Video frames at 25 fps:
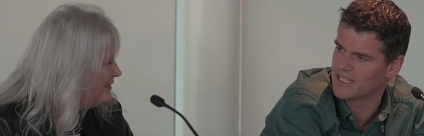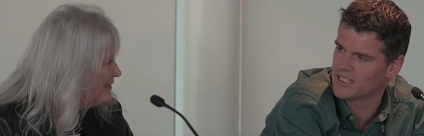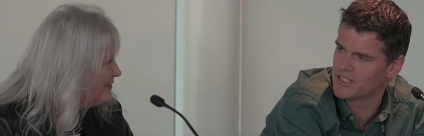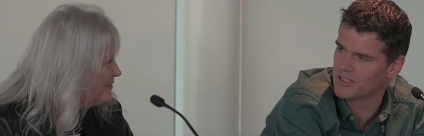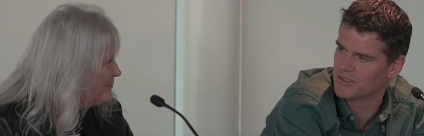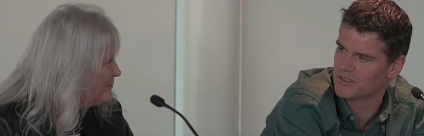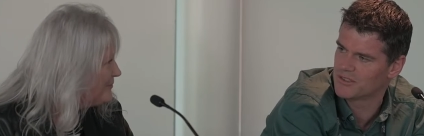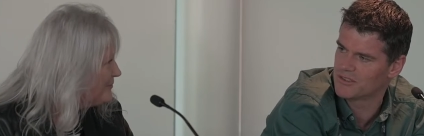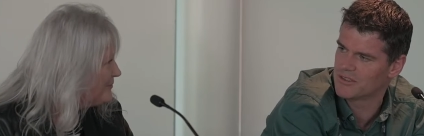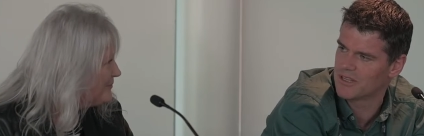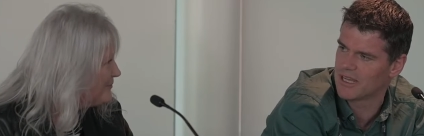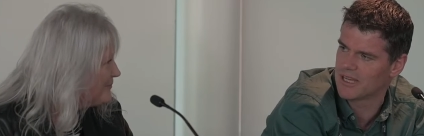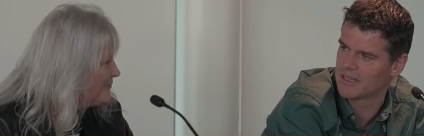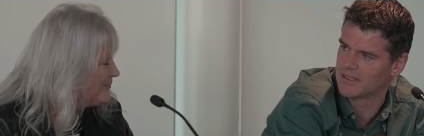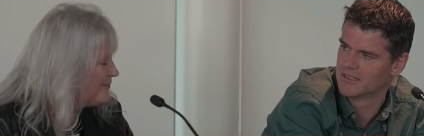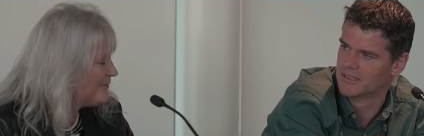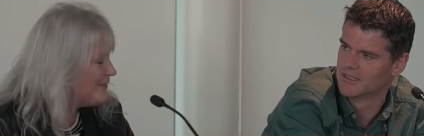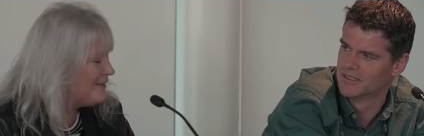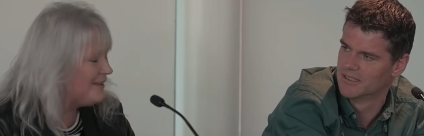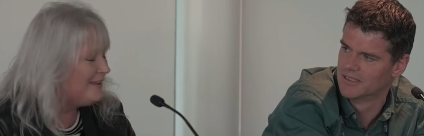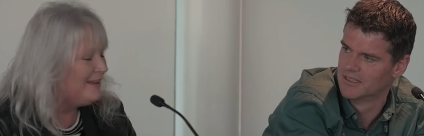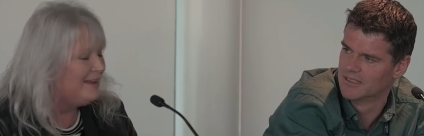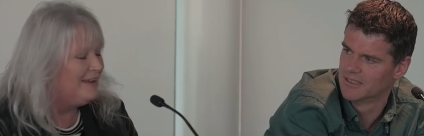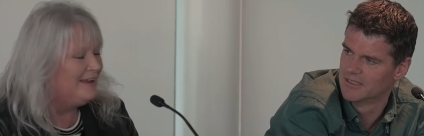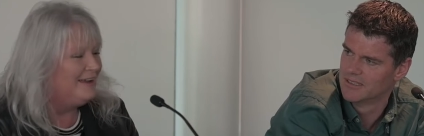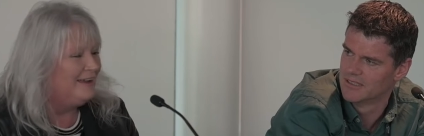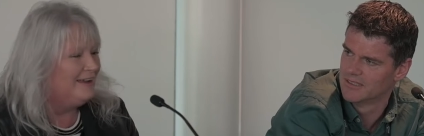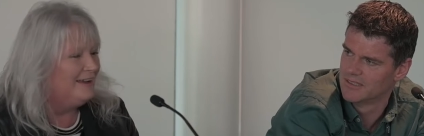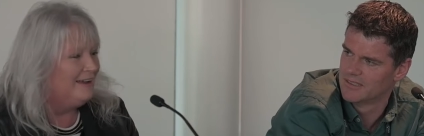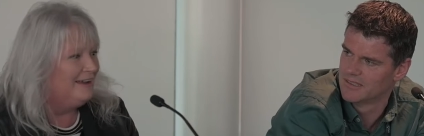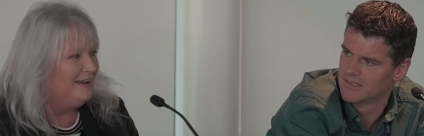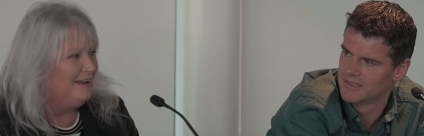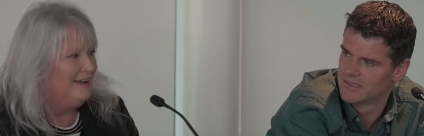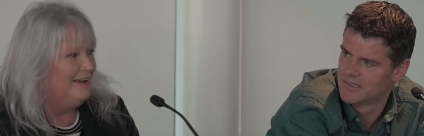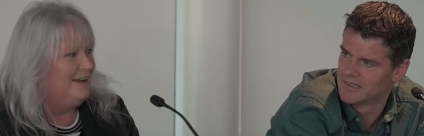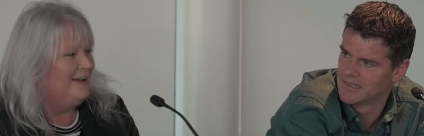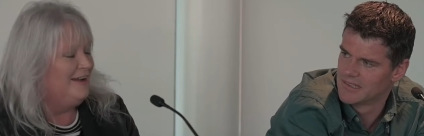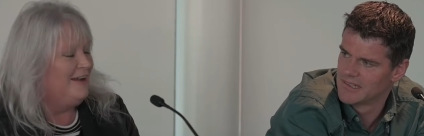Speaker 1: How did you do that?
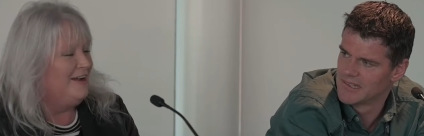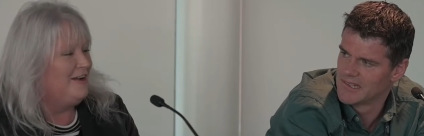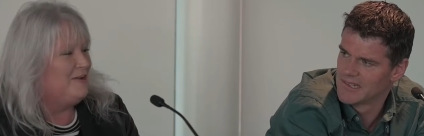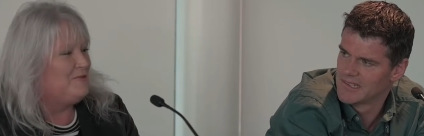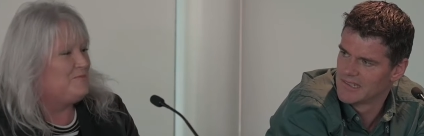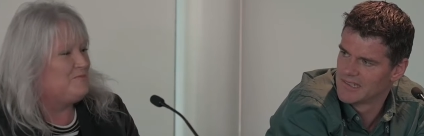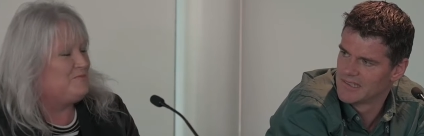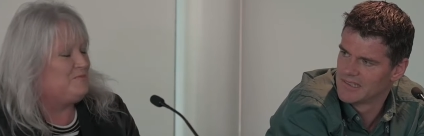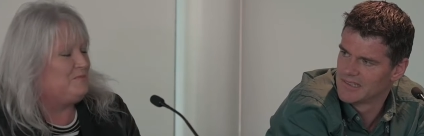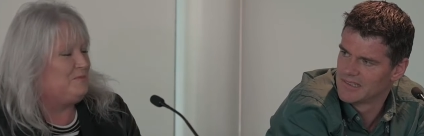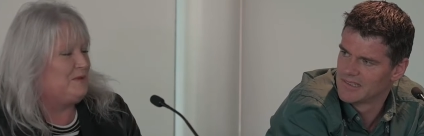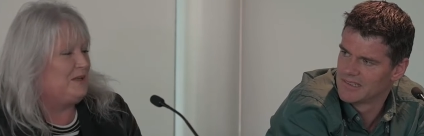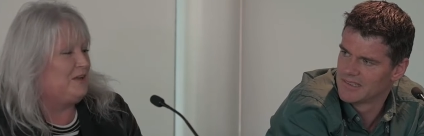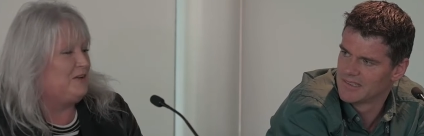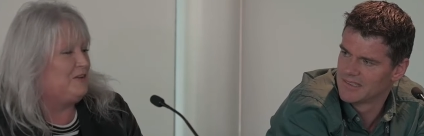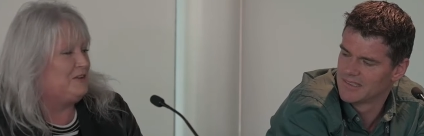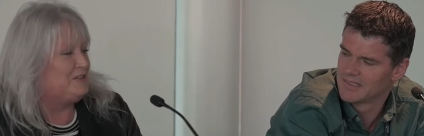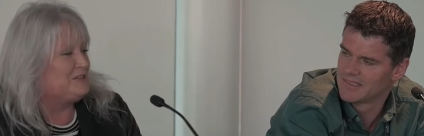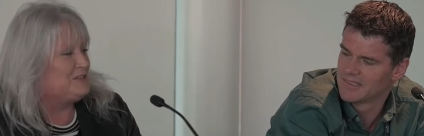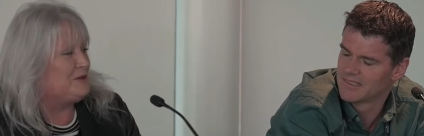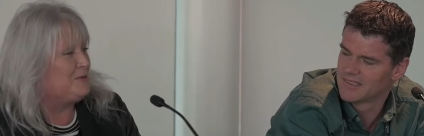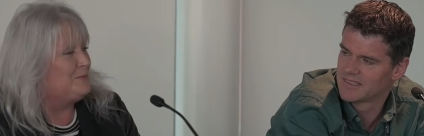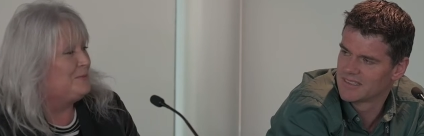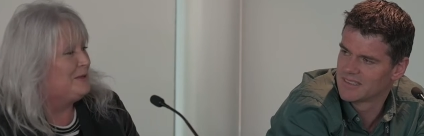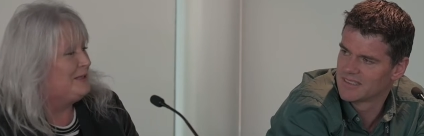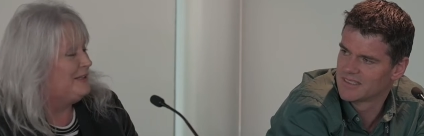
Speaker 2: Because I